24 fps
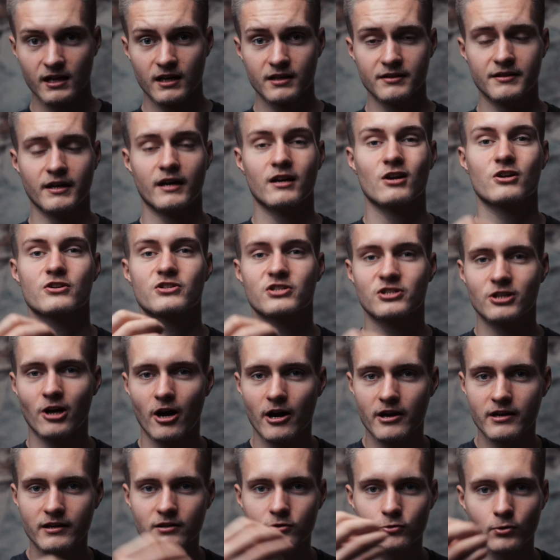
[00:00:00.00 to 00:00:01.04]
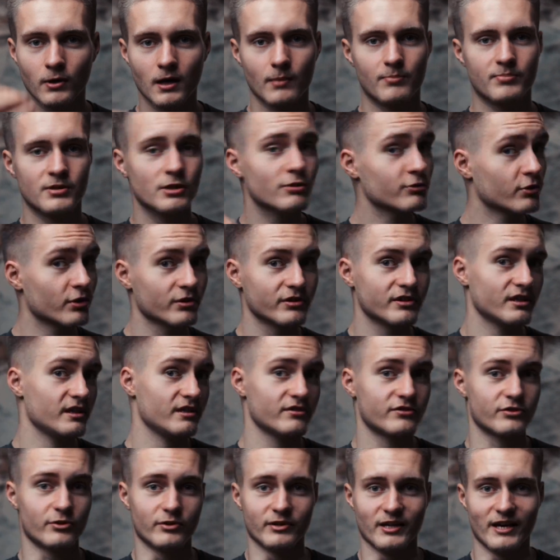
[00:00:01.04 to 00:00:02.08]
that are starting to appear on the
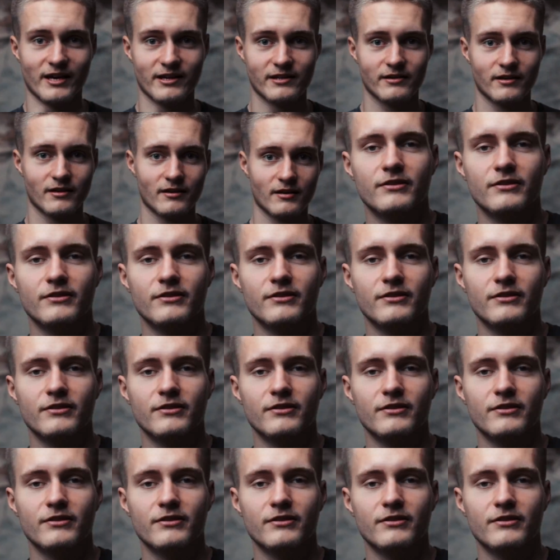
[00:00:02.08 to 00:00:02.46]
internet.